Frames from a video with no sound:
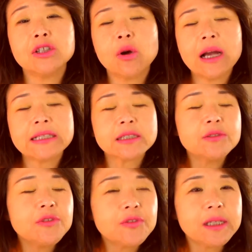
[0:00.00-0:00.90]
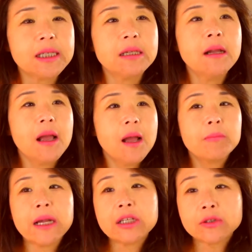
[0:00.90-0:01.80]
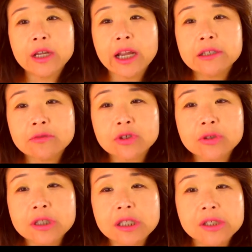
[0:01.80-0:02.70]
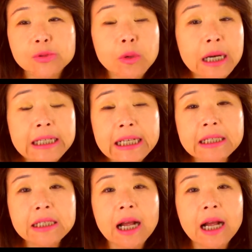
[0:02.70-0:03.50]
You know, I still feel my creative juices running.